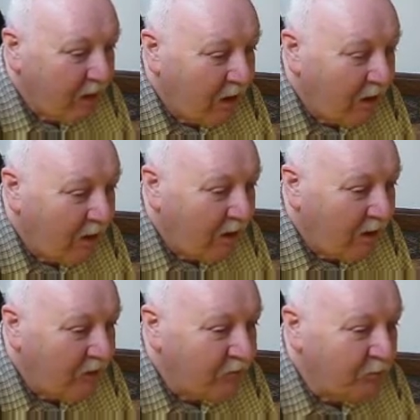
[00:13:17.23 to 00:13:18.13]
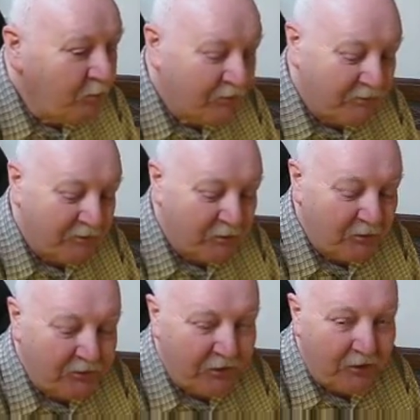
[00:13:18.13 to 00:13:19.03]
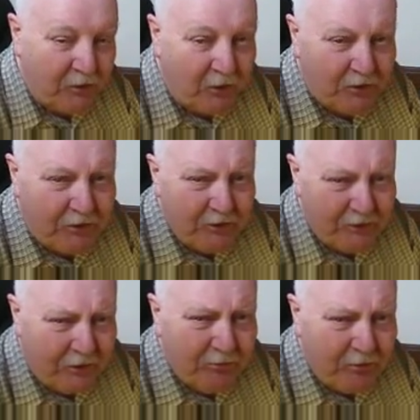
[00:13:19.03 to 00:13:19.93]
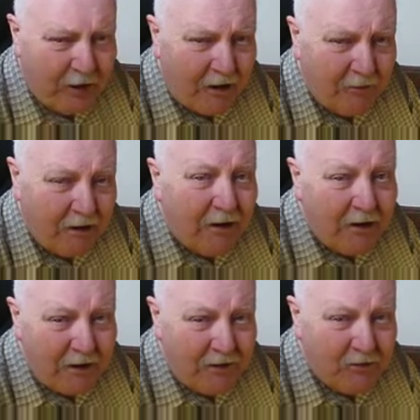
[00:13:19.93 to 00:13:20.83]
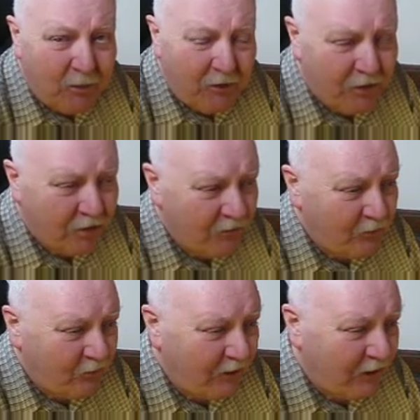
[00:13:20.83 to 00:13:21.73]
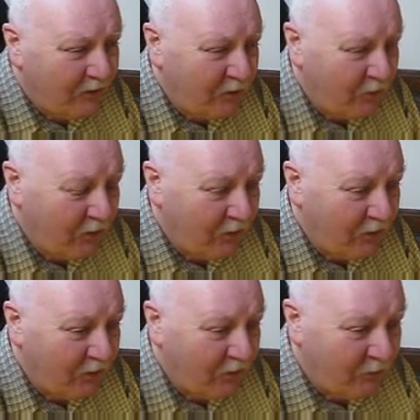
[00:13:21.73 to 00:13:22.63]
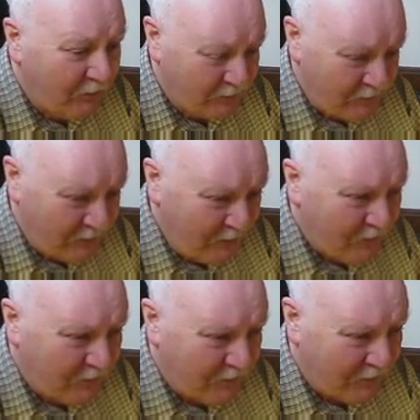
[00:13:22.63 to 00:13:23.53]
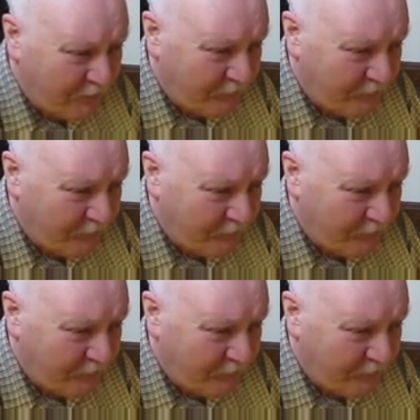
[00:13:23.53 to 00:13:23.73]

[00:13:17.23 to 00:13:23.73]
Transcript: And as most of us will see the doctor at some time, it's worth realising what pressures they're under.